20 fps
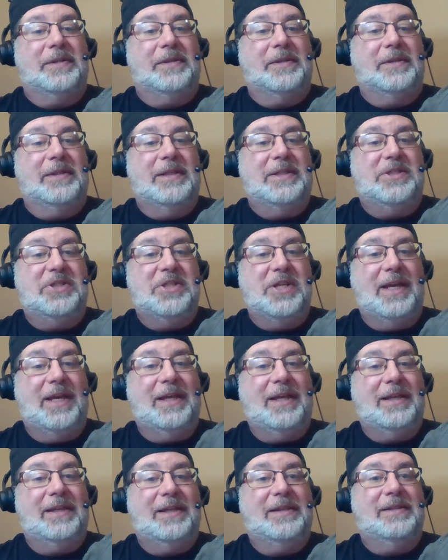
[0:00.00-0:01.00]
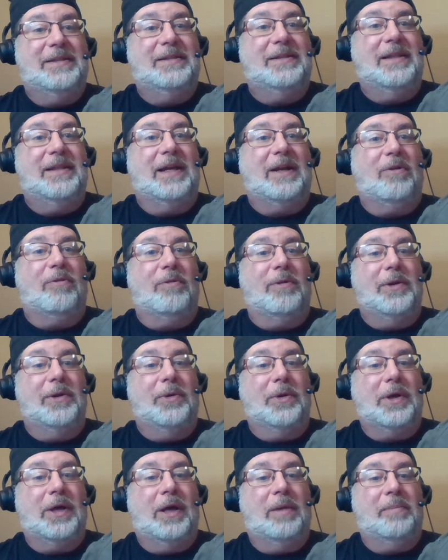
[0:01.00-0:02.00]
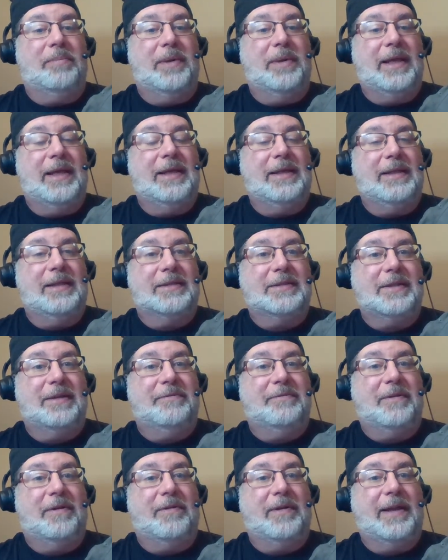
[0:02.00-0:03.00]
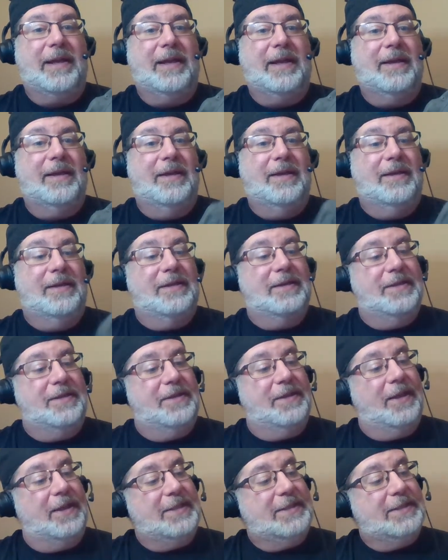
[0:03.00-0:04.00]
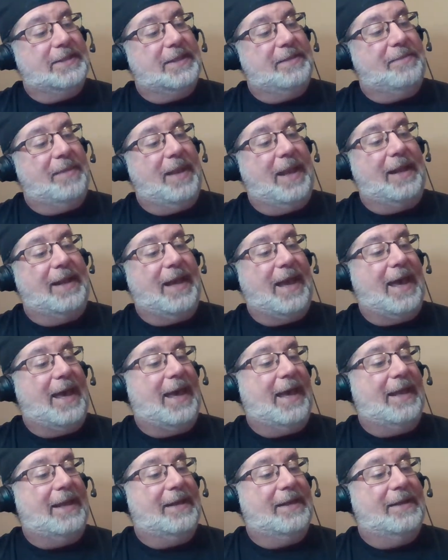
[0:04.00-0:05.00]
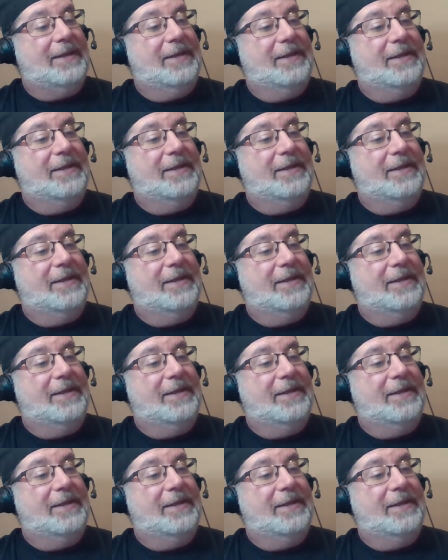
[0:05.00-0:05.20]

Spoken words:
legit, like a real company. It has a very nicely made hat,